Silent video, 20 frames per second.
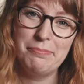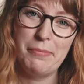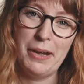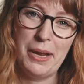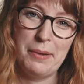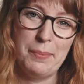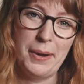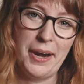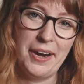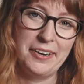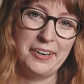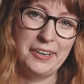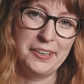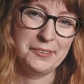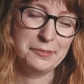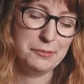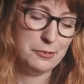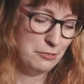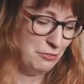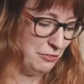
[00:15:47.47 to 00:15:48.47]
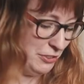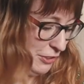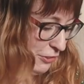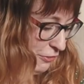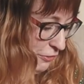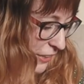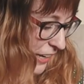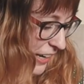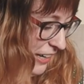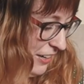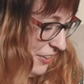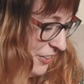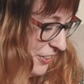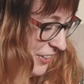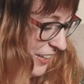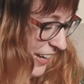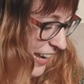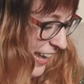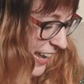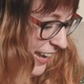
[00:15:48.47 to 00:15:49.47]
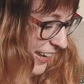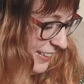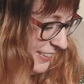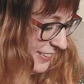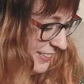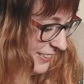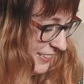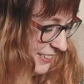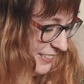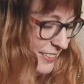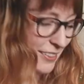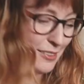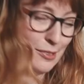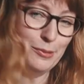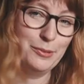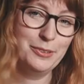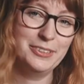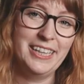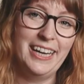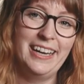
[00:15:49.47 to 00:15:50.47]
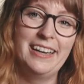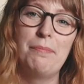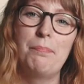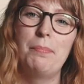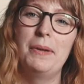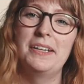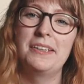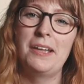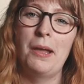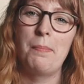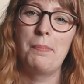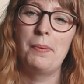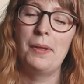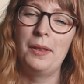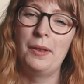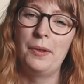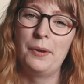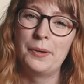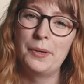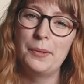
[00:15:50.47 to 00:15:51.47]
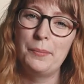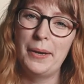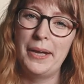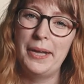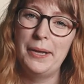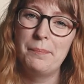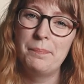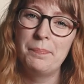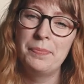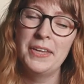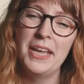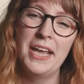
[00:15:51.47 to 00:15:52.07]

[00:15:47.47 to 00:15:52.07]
my background with fear of failure and the tools I picked up along the way.